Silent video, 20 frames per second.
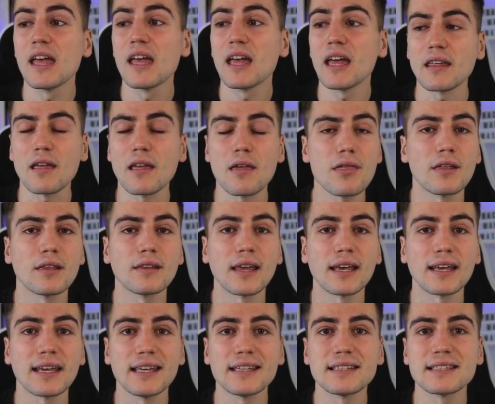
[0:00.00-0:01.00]
anything
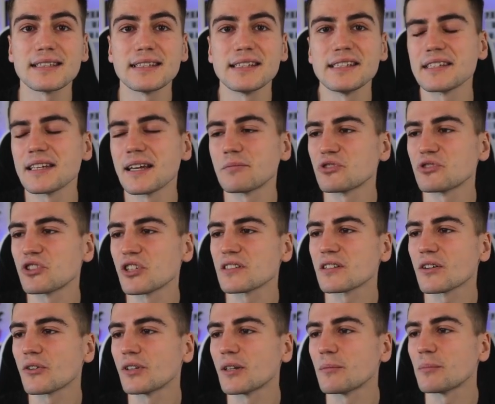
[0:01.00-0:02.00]
against it, I'm
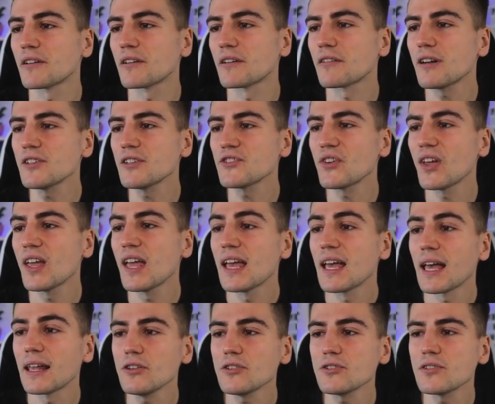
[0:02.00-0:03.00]
just going to be crushed.
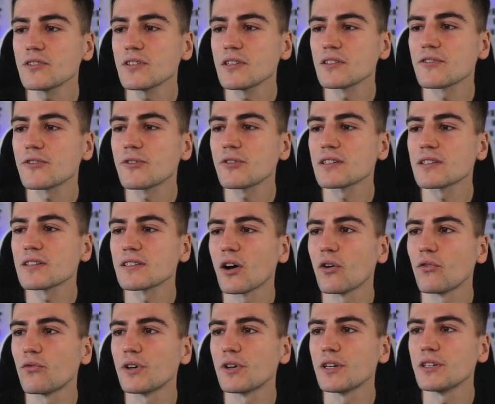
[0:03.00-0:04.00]
And also this rook is
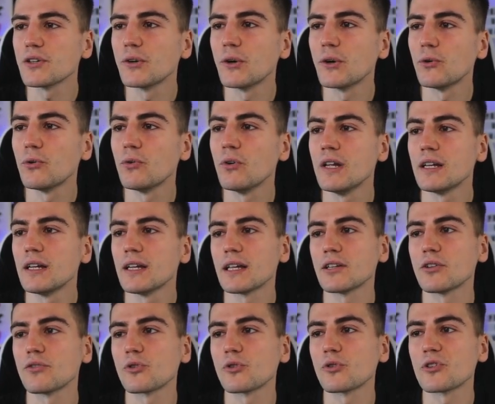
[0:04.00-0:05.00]
now free to go,
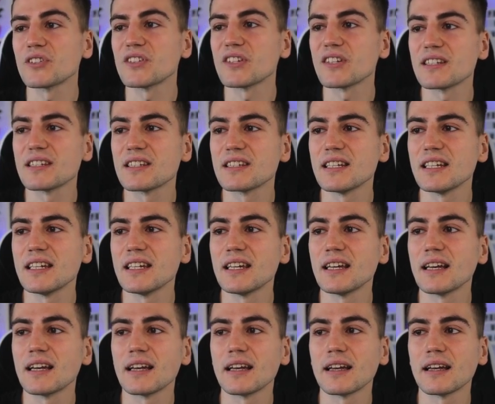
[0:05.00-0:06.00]
and of course
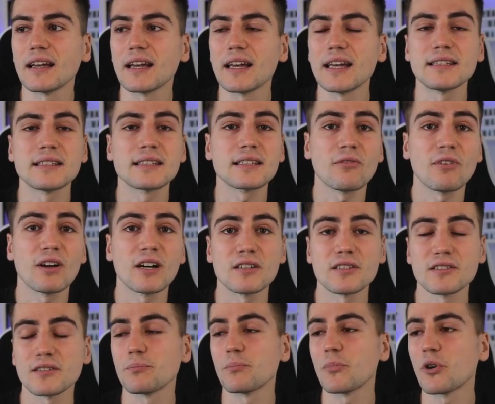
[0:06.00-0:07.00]
c8 square
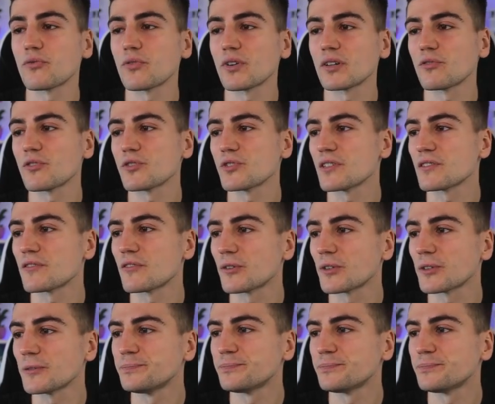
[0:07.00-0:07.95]
is perfect for this rook.